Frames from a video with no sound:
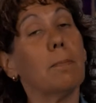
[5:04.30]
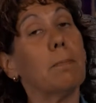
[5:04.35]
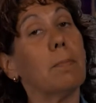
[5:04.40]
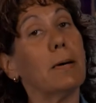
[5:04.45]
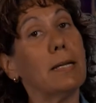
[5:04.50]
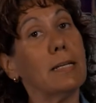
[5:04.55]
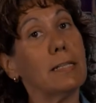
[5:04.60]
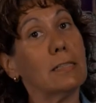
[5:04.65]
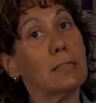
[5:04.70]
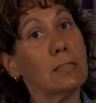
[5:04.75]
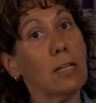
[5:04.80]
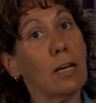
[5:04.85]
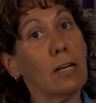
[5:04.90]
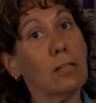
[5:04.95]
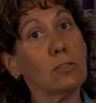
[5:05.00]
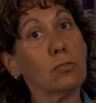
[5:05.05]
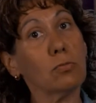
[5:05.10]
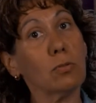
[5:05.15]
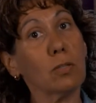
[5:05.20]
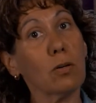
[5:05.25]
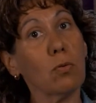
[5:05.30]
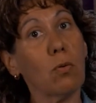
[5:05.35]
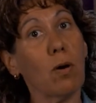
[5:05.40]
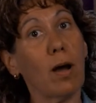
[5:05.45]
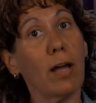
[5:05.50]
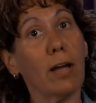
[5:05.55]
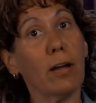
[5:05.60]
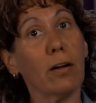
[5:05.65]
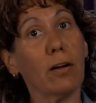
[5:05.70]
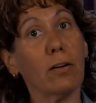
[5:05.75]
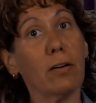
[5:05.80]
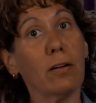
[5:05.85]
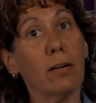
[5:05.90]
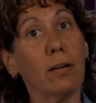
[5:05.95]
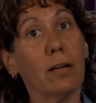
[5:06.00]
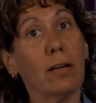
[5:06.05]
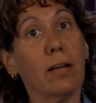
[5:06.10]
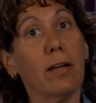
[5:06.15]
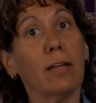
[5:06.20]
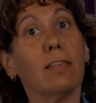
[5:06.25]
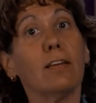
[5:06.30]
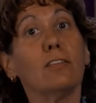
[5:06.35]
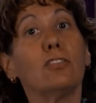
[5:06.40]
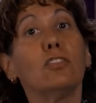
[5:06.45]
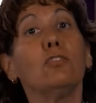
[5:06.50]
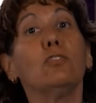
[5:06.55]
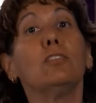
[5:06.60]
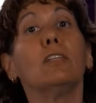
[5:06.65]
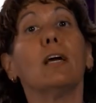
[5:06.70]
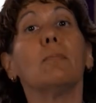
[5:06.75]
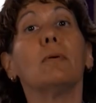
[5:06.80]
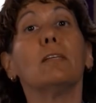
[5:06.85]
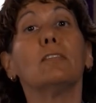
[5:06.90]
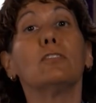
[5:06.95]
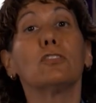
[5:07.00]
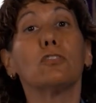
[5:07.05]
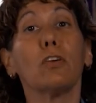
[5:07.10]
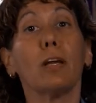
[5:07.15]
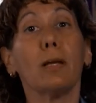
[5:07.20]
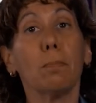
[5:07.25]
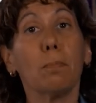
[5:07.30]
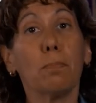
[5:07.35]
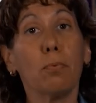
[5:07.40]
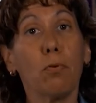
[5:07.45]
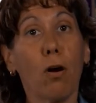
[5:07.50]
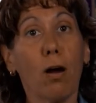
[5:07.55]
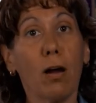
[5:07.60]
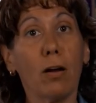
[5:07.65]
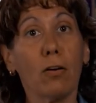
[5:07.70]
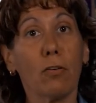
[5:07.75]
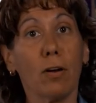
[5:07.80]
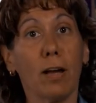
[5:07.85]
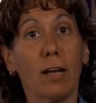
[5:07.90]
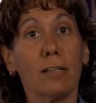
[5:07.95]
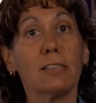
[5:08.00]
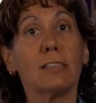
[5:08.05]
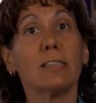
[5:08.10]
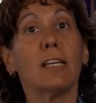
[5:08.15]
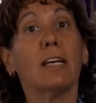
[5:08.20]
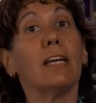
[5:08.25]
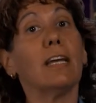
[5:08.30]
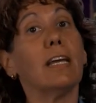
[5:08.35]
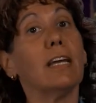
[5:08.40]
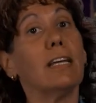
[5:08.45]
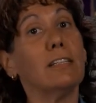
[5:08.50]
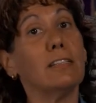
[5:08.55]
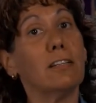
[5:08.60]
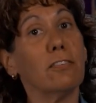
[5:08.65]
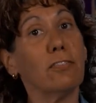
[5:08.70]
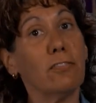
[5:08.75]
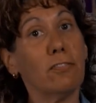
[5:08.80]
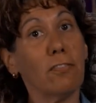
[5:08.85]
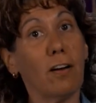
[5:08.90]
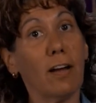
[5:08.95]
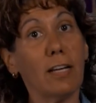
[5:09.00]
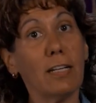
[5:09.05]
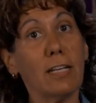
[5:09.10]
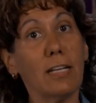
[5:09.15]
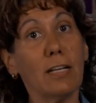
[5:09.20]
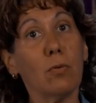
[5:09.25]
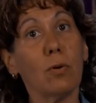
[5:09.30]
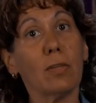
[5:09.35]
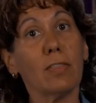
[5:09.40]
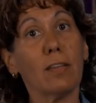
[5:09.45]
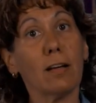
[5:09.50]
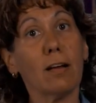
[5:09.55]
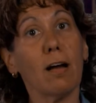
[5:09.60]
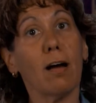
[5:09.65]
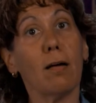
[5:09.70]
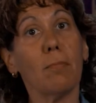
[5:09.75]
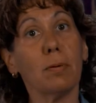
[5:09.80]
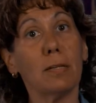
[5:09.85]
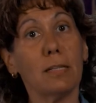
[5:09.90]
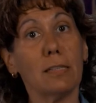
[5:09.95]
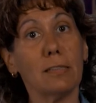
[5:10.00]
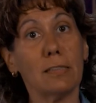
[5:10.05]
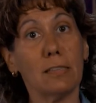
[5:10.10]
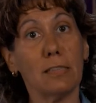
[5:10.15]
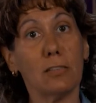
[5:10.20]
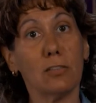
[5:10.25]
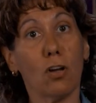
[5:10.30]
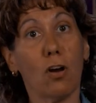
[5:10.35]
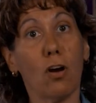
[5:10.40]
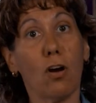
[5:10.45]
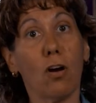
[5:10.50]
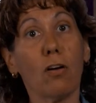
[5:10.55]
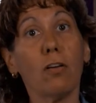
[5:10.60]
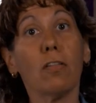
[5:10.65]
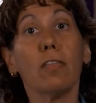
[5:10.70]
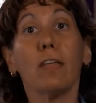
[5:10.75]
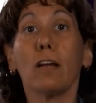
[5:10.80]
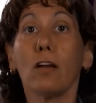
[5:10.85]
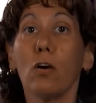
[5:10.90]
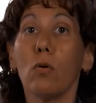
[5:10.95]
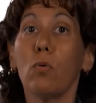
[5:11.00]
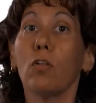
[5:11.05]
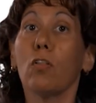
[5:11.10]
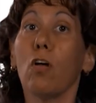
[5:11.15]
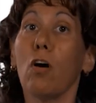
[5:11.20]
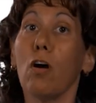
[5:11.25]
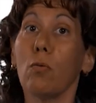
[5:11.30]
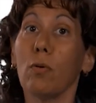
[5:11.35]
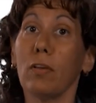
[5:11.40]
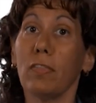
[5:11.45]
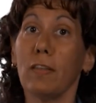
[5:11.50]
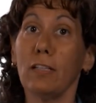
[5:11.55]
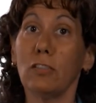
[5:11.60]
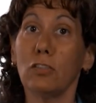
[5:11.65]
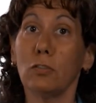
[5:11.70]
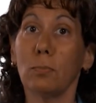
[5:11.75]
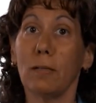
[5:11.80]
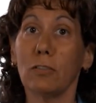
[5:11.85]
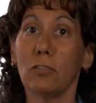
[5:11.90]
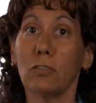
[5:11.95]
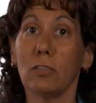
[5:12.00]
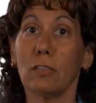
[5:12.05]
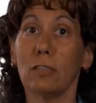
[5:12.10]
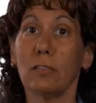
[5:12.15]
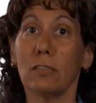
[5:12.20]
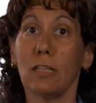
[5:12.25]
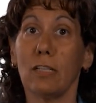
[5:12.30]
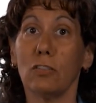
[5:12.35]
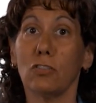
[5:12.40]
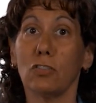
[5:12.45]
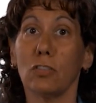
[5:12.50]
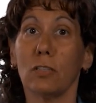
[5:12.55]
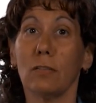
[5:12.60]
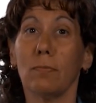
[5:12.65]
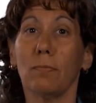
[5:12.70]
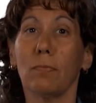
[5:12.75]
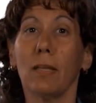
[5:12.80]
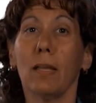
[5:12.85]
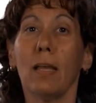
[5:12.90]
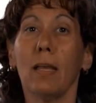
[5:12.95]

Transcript: but it does require that you demonstrate progress in defining what the competencies are that go along with each specialization,